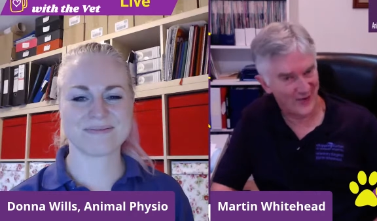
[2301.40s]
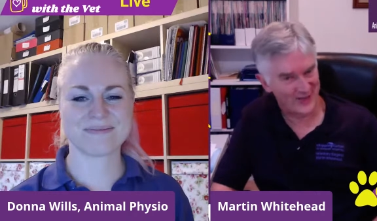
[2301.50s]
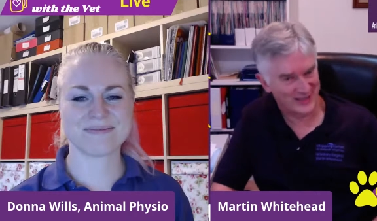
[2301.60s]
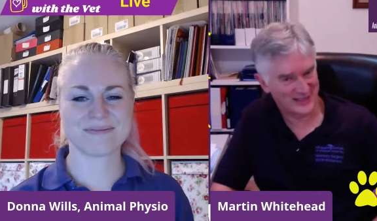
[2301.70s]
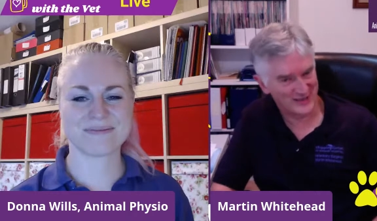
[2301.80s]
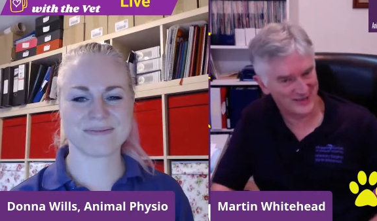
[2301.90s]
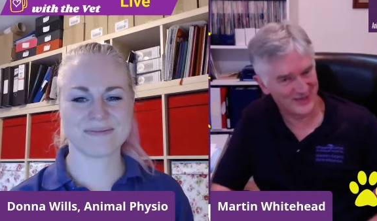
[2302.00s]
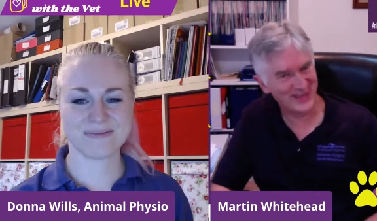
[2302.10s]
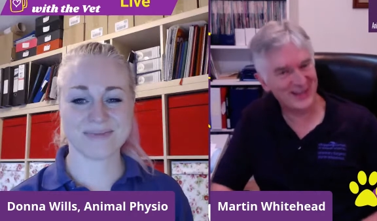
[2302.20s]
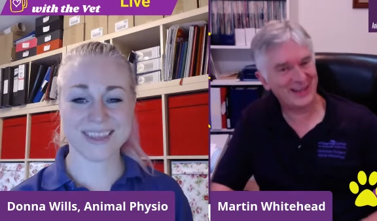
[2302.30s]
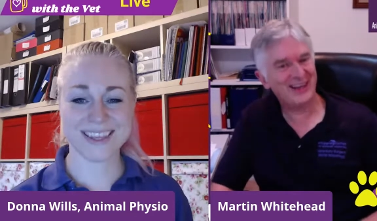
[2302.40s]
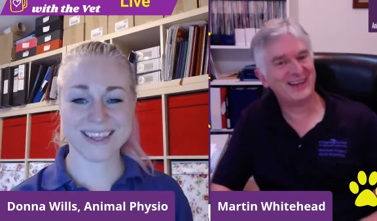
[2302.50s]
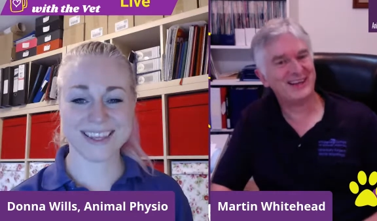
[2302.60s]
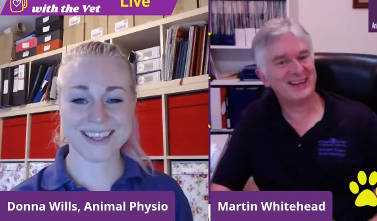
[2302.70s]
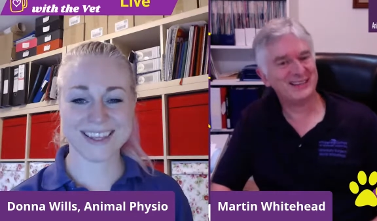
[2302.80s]
Speaker 1: for some,
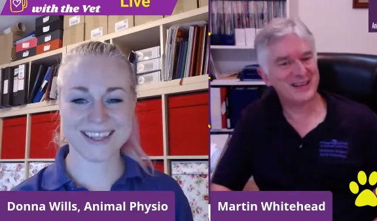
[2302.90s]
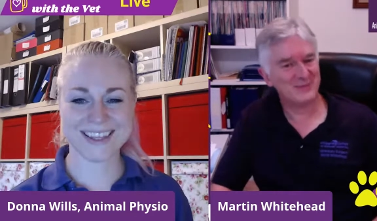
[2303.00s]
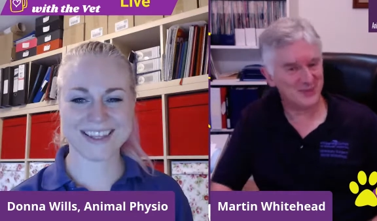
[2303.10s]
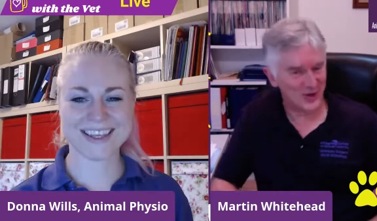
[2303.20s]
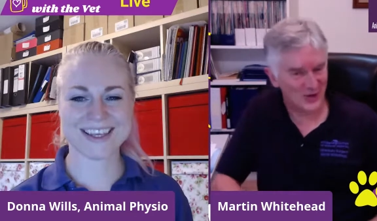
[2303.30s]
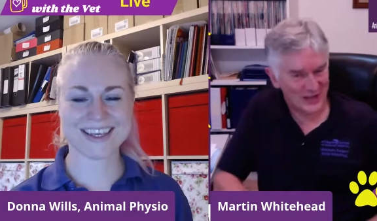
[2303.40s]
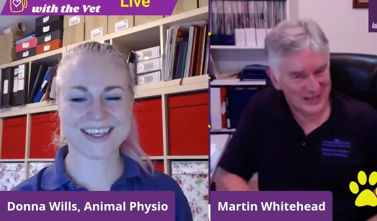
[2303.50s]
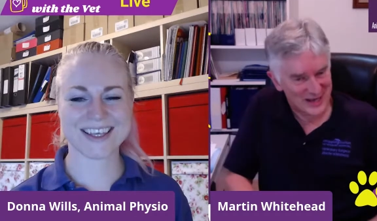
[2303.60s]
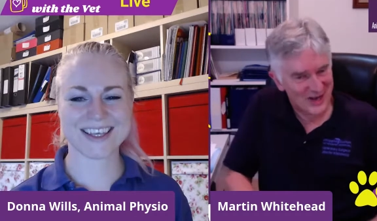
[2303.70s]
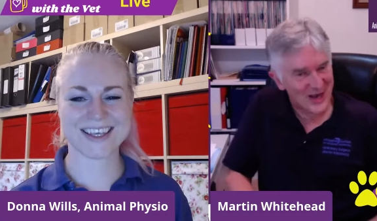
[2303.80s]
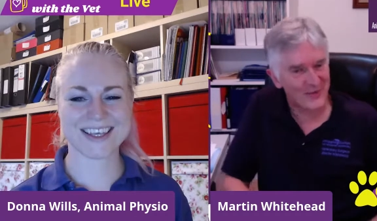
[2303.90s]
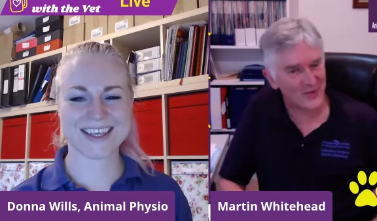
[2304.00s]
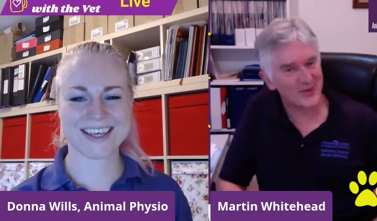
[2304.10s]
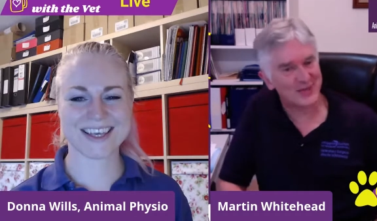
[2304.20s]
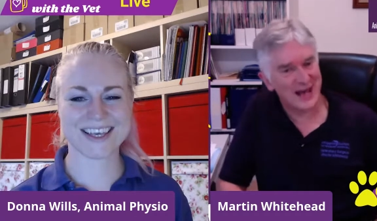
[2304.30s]
some jolly. So it
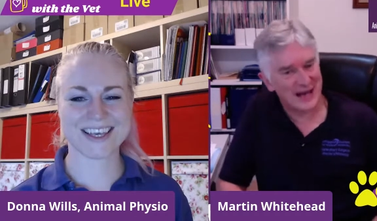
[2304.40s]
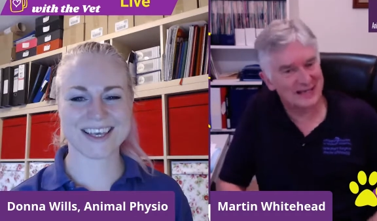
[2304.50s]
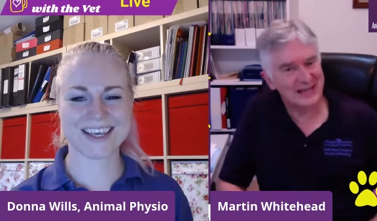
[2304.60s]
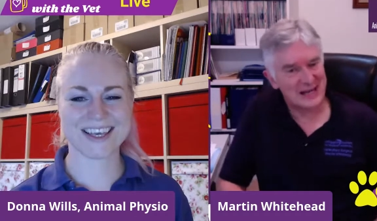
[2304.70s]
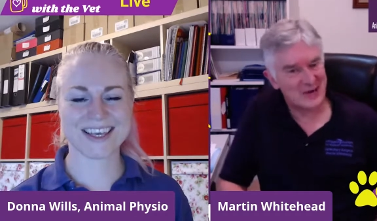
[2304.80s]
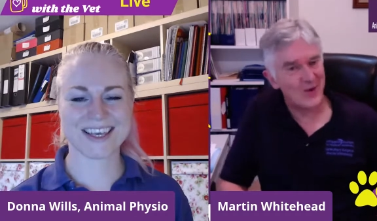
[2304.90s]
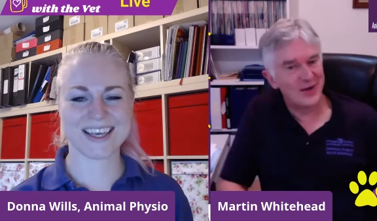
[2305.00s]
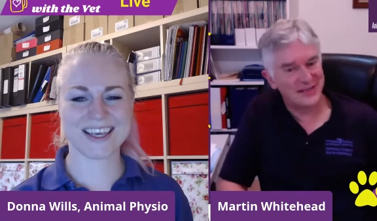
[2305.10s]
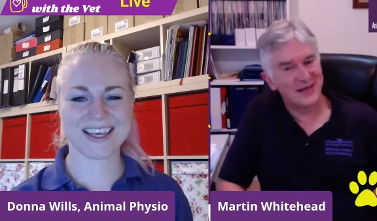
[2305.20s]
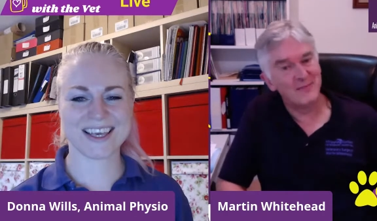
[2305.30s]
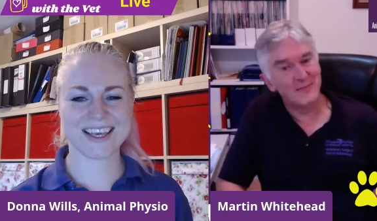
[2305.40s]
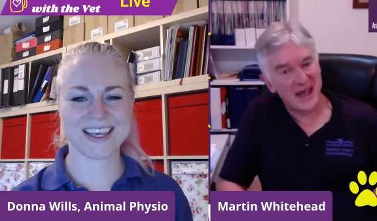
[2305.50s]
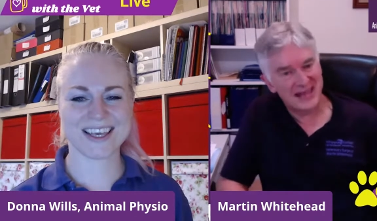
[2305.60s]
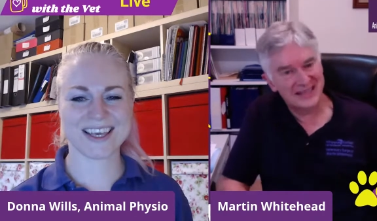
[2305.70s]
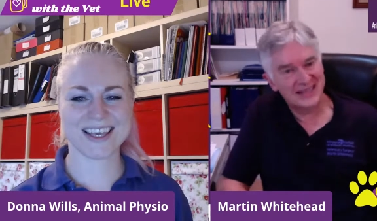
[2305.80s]
was actually quite an
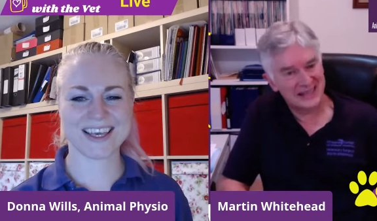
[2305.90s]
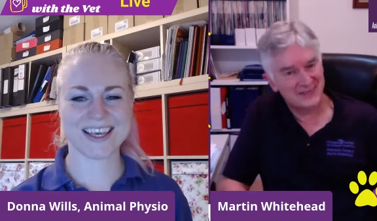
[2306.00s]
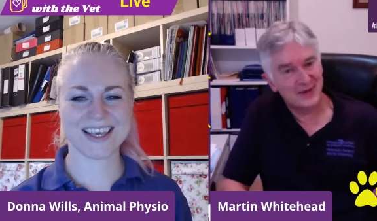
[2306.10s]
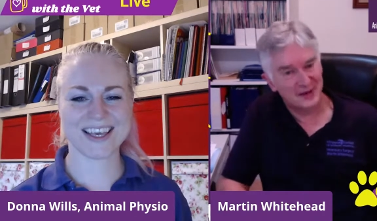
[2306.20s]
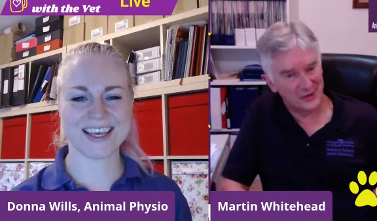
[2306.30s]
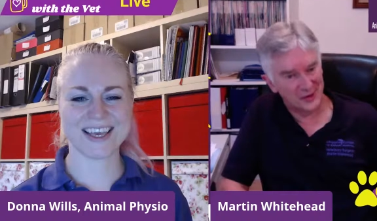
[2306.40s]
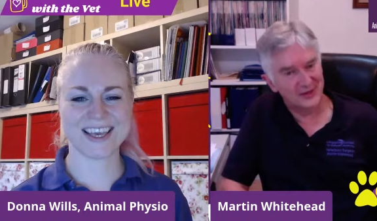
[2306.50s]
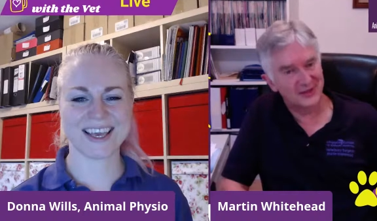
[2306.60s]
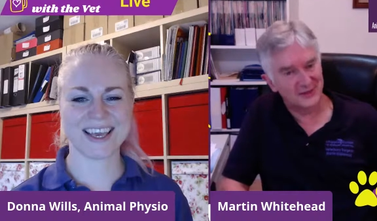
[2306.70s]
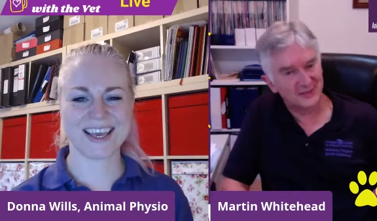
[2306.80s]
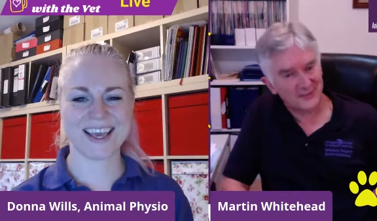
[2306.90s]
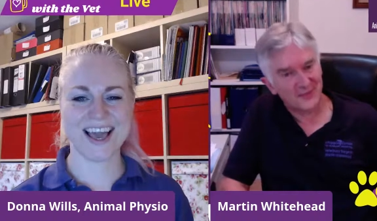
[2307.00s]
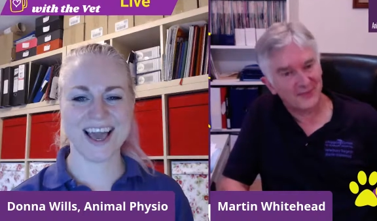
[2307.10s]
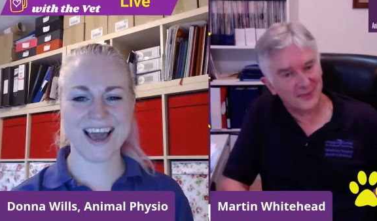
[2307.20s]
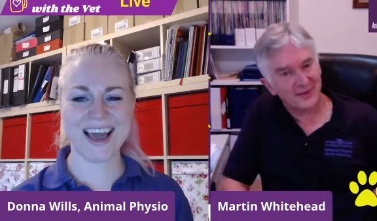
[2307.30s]
amazing experience.
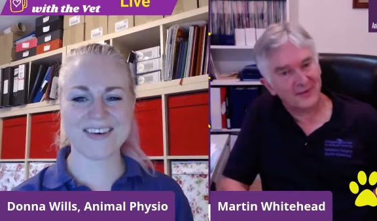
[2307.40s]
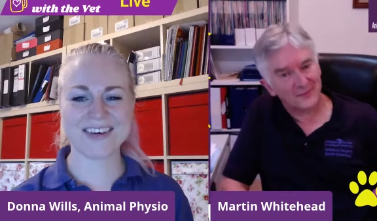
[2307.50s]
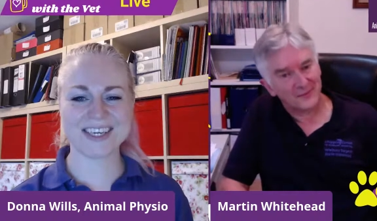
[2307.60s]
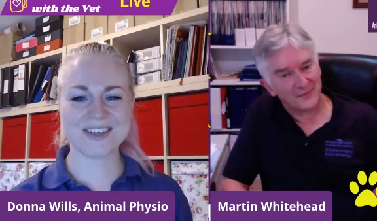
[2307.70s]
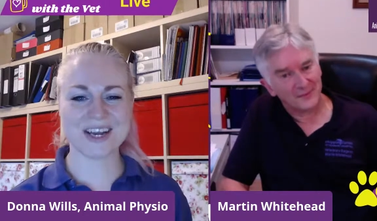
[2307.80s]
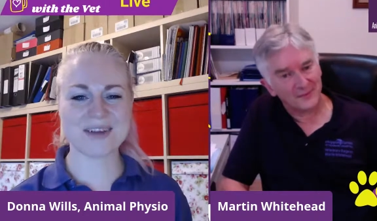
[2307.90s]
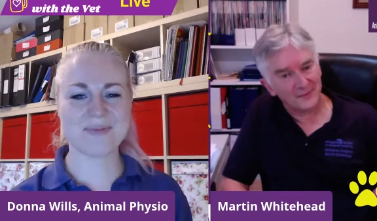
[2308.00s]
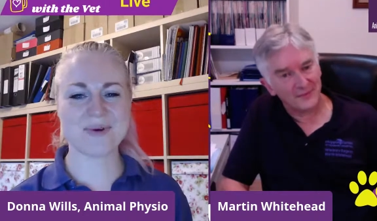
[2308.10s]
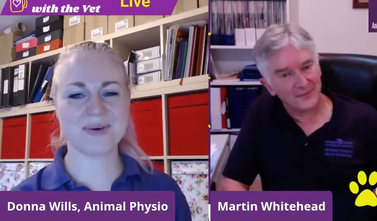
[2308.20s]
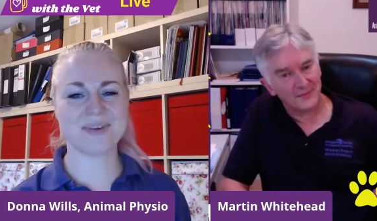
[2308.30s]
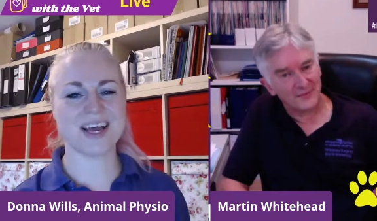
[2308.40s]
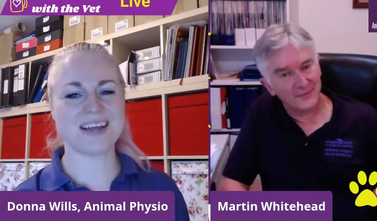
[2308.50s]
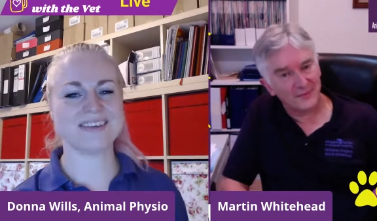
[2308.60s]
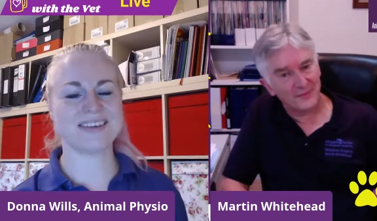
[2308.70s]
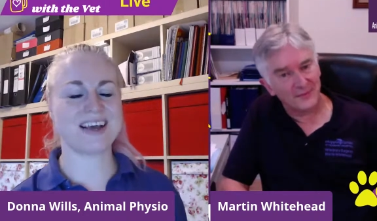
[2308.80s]
Speaker 2: How incredible!
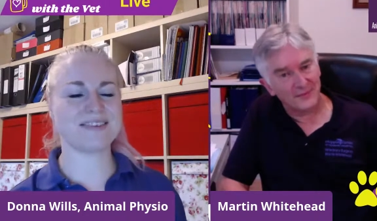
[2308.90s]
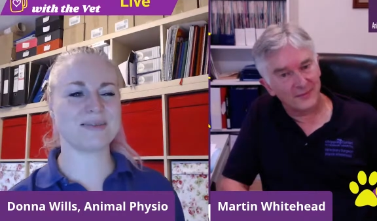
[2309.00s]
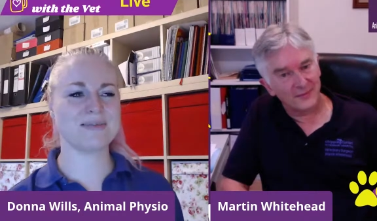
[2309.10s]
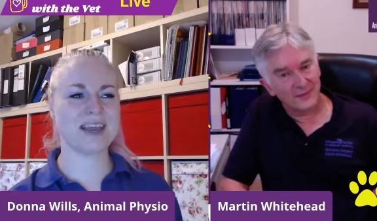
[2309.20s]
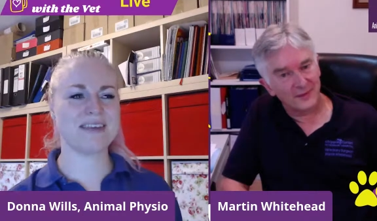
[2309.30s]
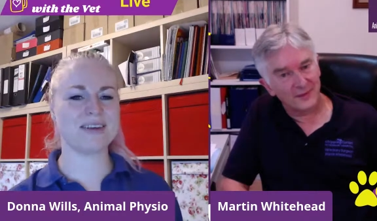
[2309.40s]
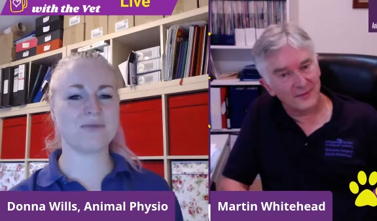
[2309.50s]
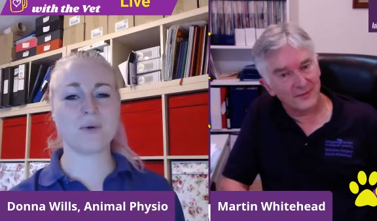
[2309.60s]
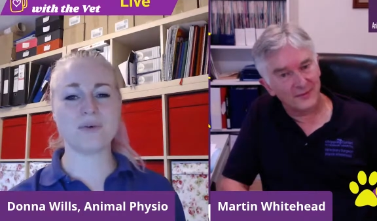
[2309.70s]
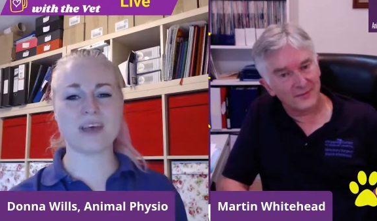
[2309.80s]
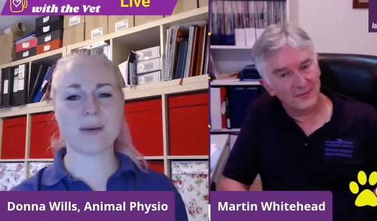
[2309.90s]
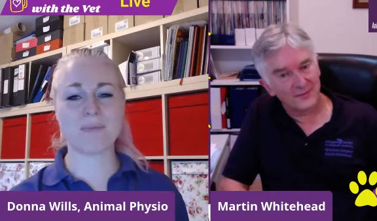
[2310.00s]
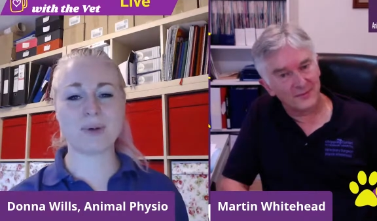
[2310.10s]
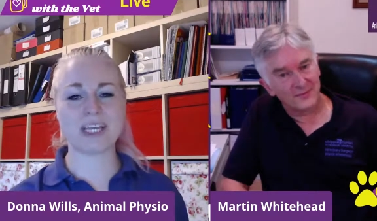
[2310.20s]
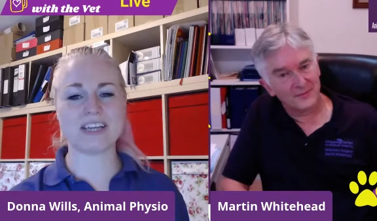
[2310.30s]
That that's amazing. What was
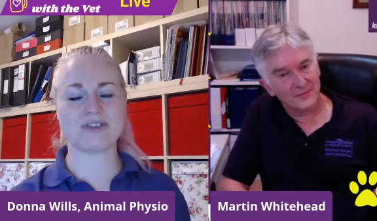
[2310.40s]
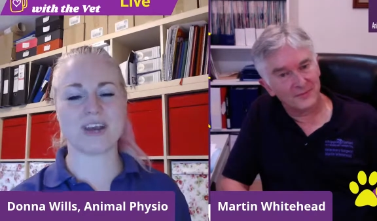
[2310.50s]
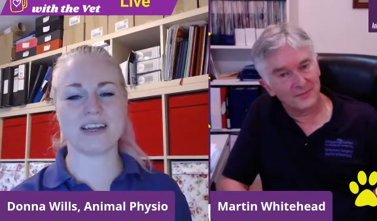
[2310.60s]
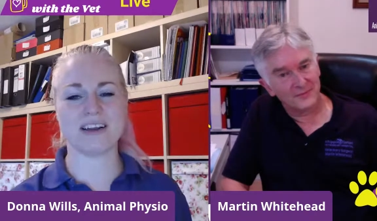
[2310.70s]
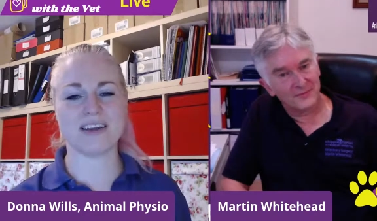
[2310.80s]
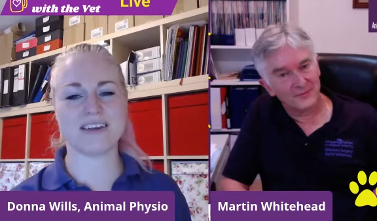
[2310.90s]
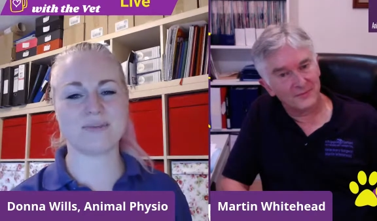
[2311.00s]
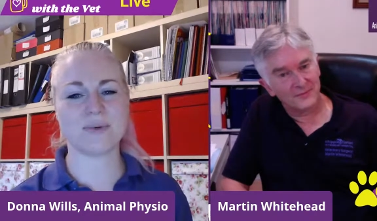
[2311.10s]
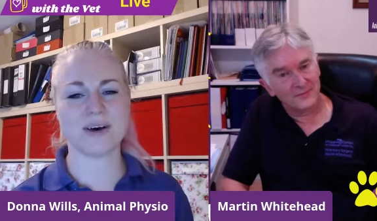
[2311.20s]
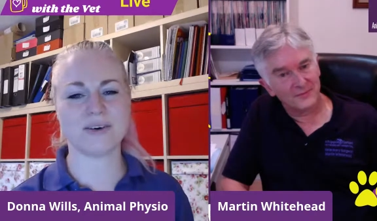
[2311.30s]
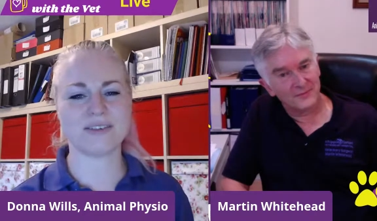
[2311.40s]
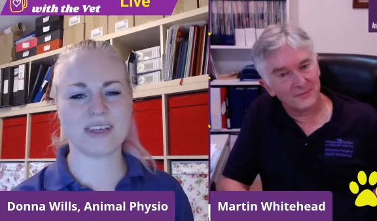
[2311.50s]
that bullet train like as well? Because